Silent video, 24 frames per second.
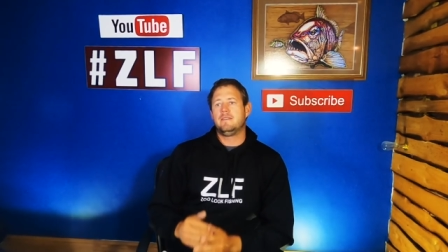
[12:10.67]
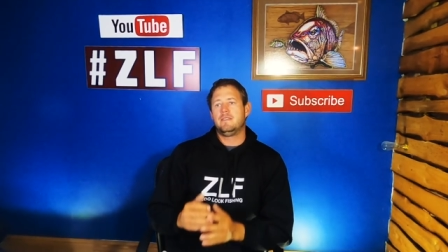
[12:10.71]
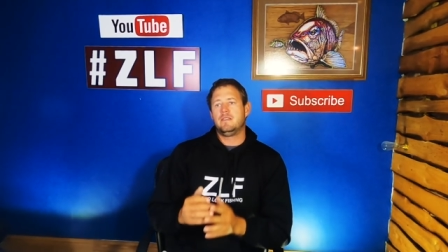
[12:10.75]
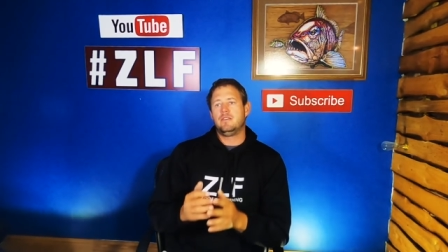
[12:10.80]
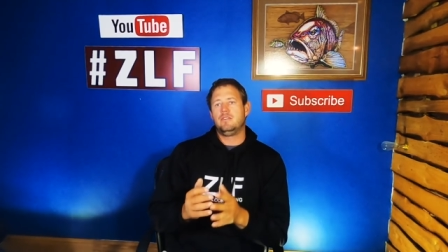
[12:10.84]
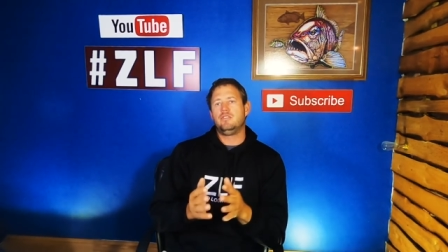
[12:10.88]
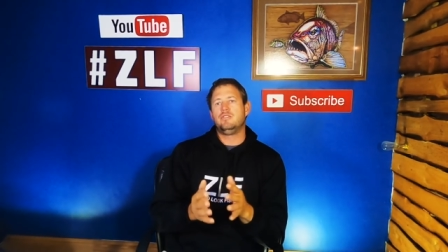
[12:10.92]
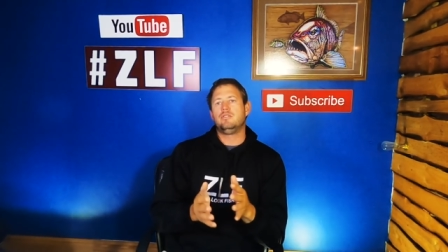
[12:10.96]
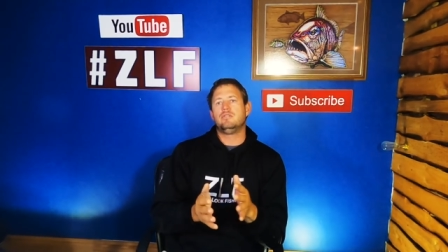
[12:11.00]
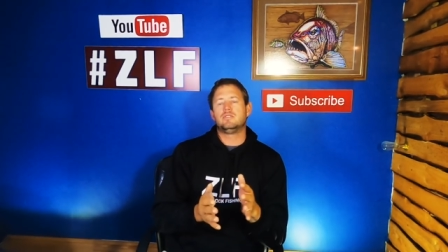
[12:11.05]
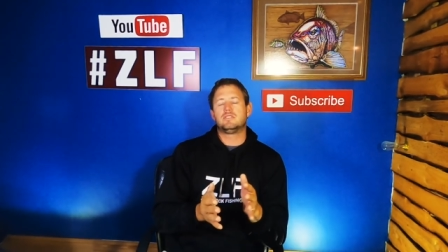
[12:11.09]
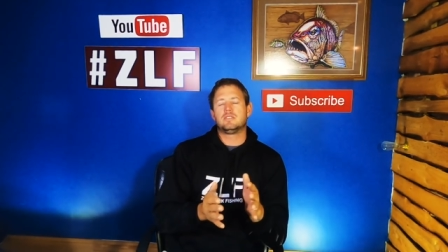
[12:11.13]
the
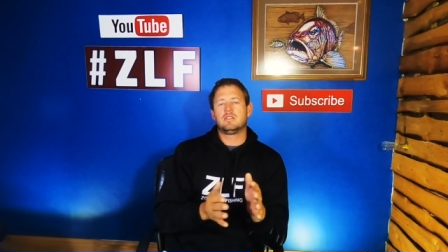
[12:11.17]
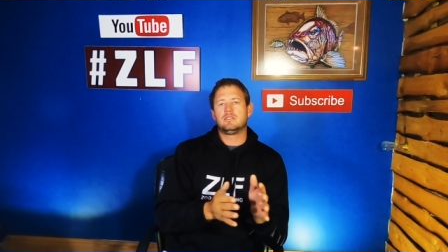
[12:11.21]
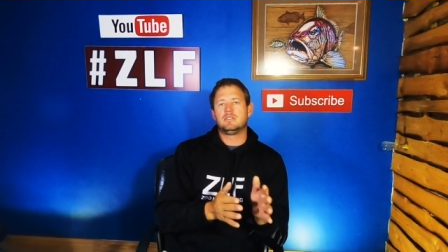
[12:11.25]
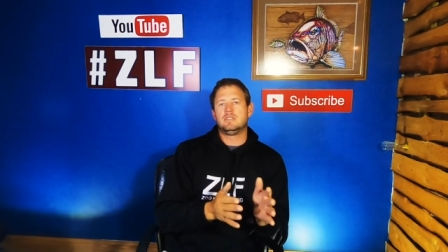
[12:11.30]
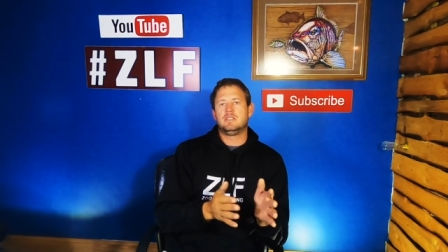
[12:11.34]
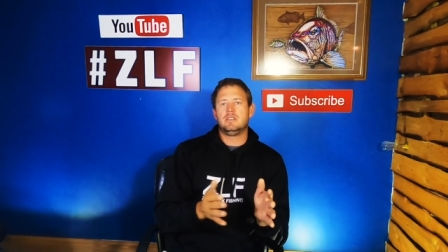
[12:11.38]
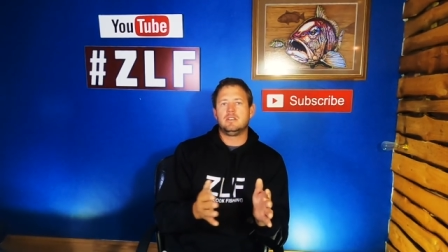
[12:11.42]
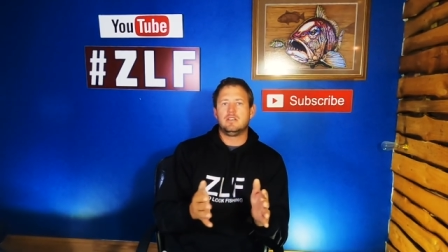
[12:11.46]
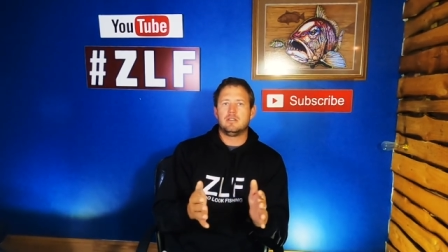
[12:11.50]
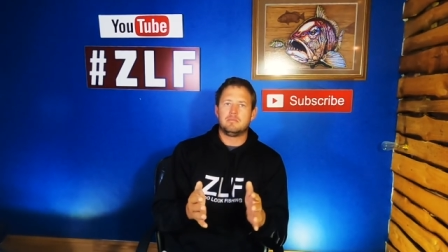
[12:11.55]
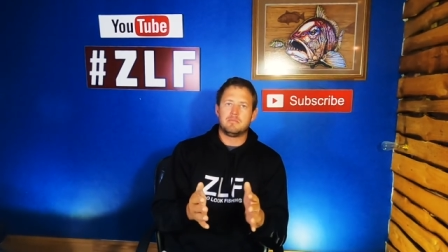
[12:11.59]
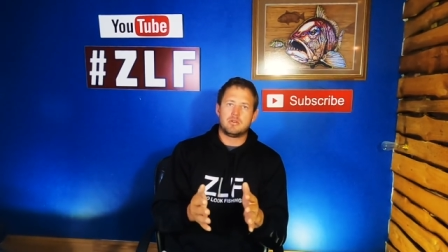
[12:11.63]
new
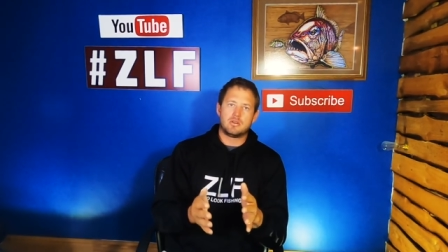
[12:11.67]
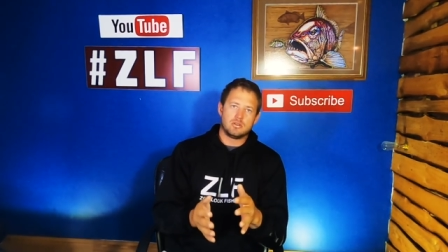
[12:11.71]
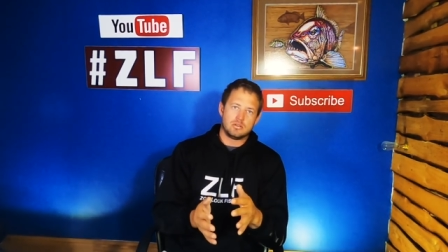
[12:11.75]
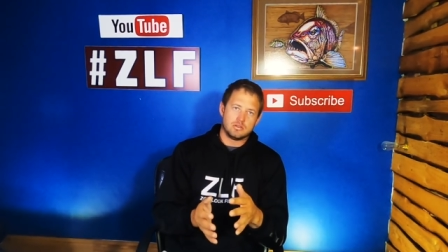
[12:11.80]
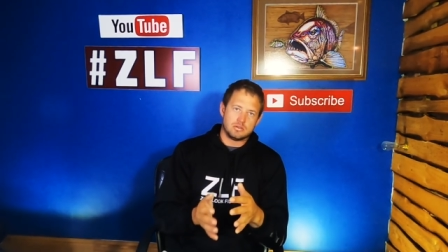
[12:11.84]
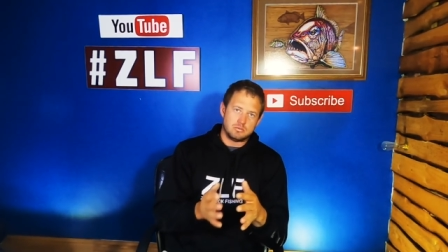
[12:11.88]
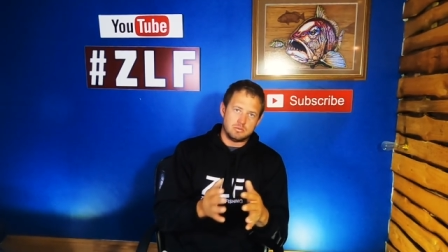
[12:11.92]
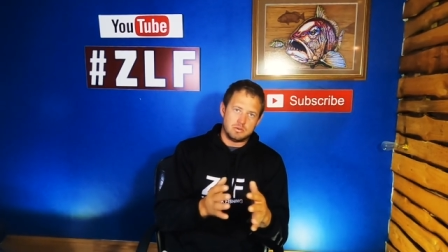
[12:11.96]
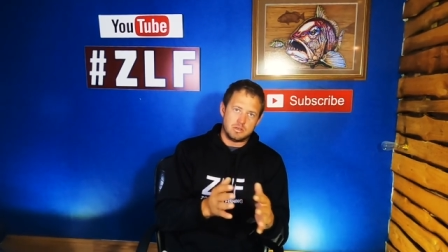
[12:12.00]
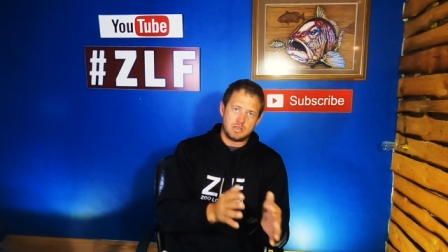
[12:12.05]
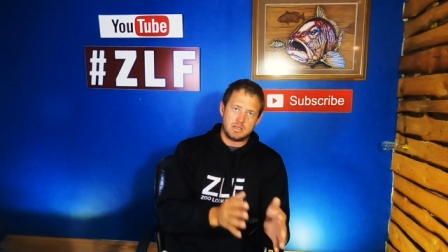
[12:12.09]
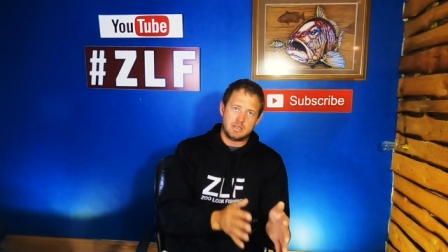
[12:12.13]
Saltiga
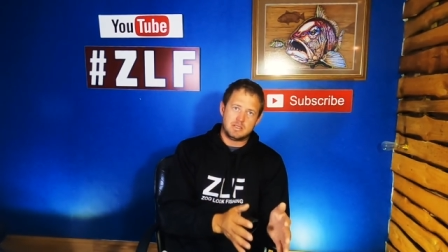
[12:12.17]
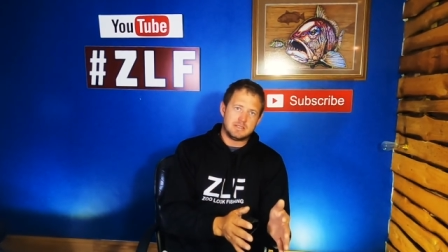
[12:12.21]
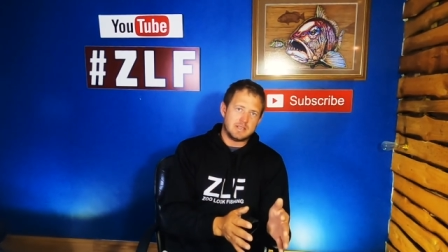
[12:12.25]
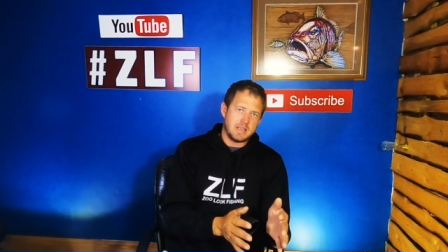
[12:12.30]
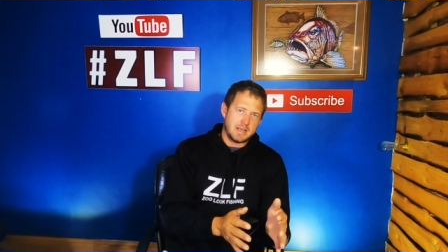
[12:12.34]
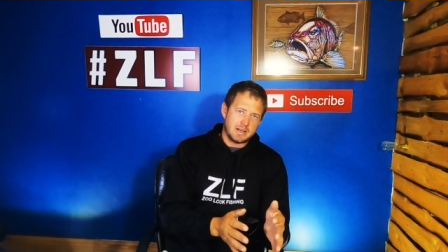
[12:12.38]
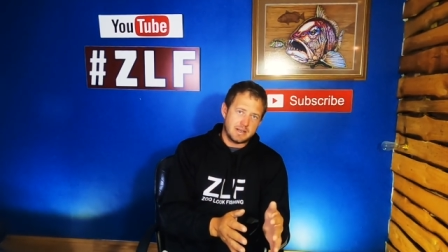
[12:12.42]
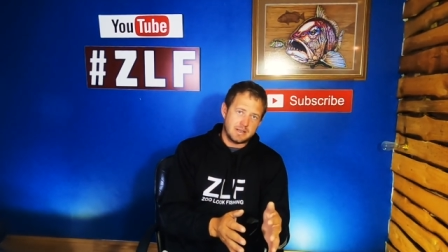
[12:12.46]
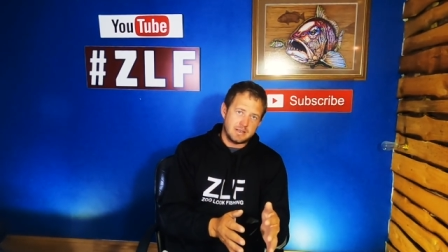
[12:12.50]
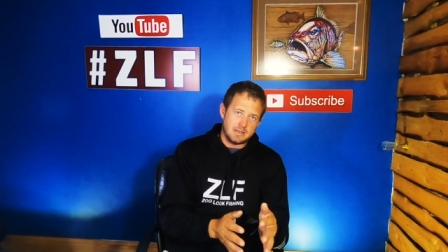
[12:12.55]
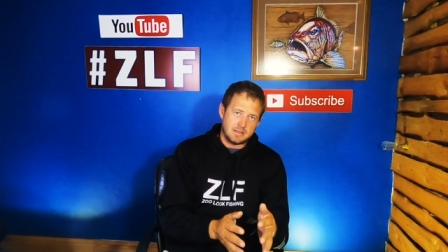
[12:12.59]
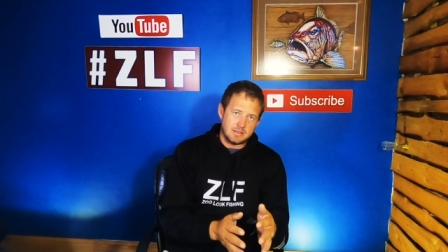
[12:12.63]
models work
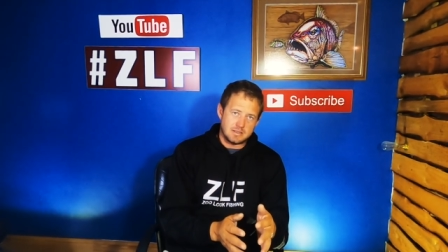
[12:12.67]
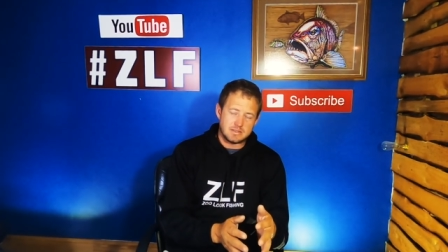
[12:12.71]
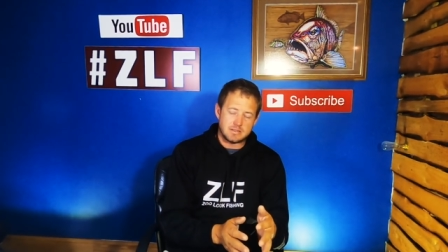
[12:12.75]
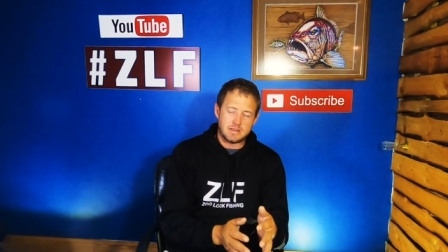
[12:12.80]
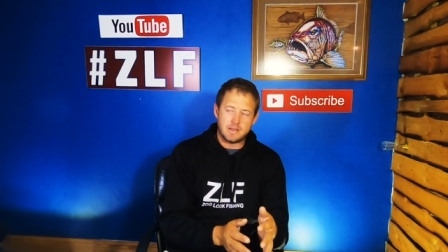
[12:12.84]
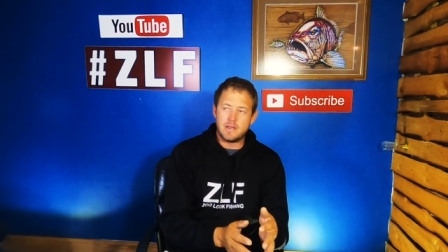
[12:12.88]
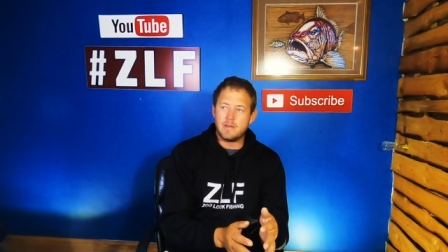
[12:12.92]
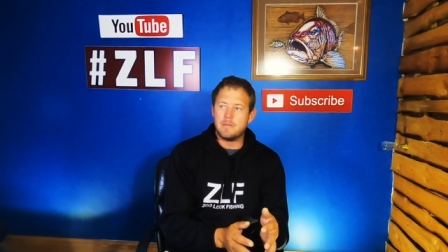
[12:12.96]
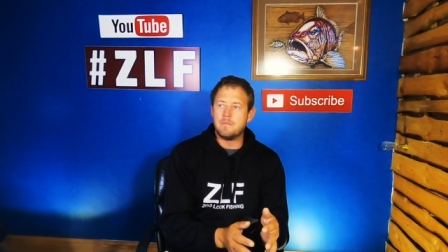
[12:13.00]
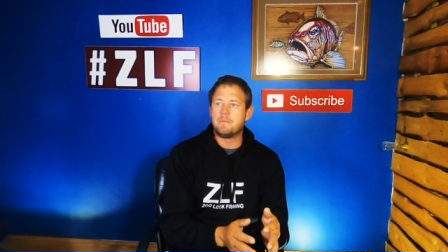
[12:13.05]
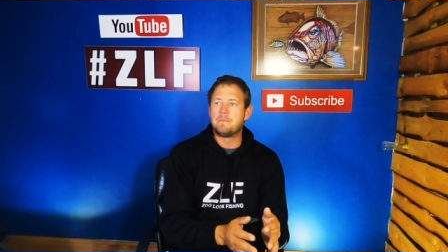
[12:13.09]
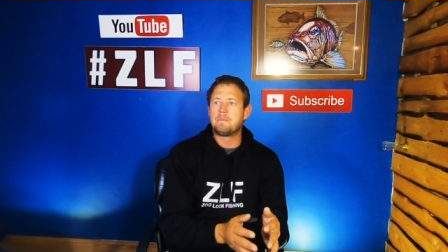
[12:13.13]
exactly the
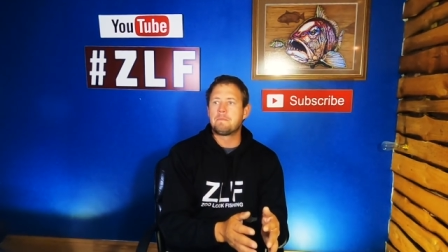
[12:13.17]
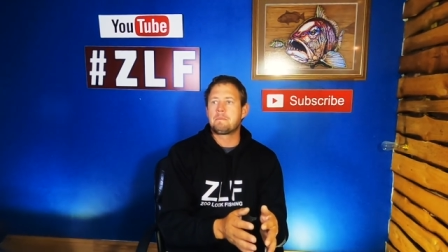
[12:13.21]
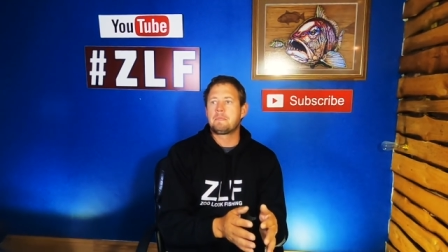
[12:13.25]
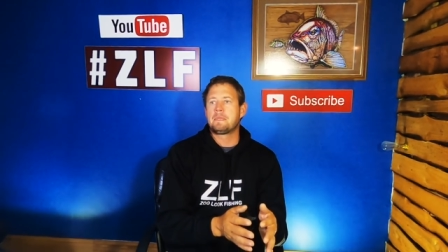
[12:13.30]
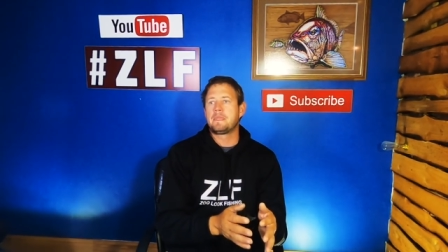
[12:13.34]
same